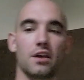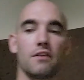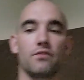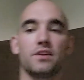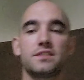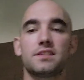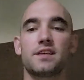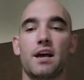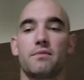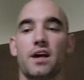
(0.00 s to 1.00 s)
For this
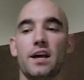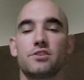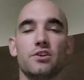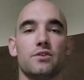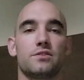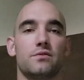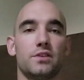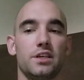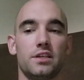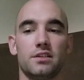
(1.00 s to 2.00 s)
assignment, I chose to
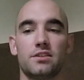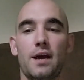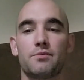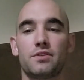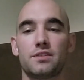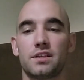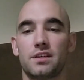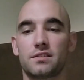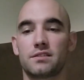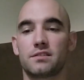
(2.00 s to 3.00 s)
read Chapter
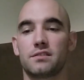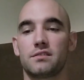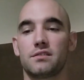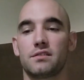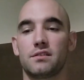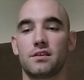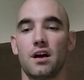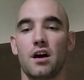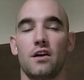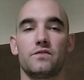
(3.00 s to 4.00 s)
6
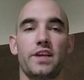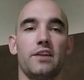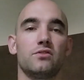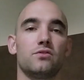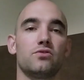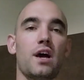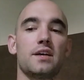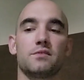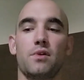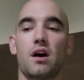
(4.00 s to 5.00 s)
of Daniel
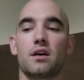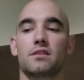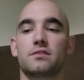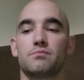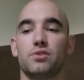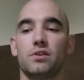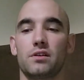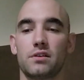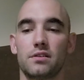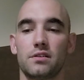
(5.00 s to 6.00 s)
Dreisbach's
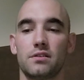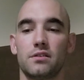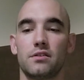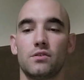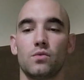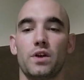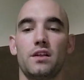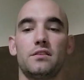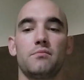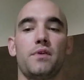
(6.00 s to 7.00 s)
book,
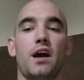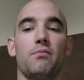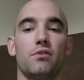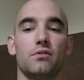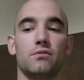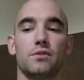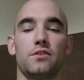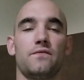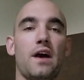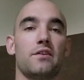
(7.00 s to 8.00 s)
Reading the Bible with
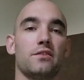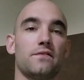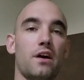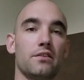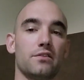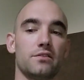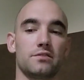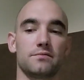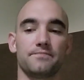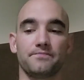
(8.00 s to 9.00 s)
the Founding Fathers.
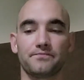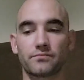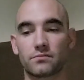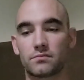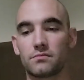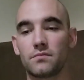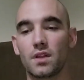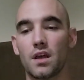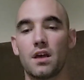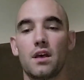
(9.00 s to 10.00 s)

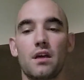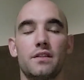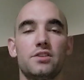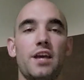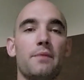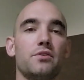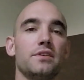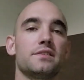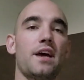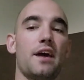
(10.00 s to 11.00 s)
The chapter
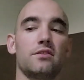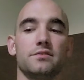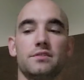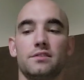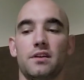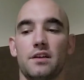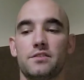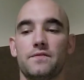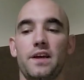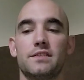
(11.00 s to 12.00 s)
is titled, A
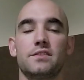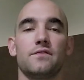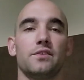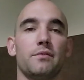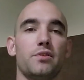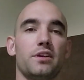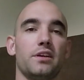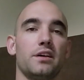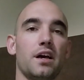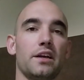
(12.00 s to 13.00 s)
Defense of Liberty
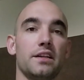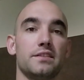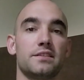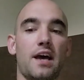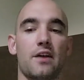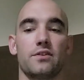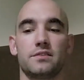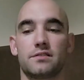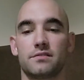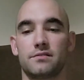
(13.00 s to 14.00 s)
Against
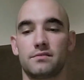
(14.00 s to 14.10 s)
Tyrants.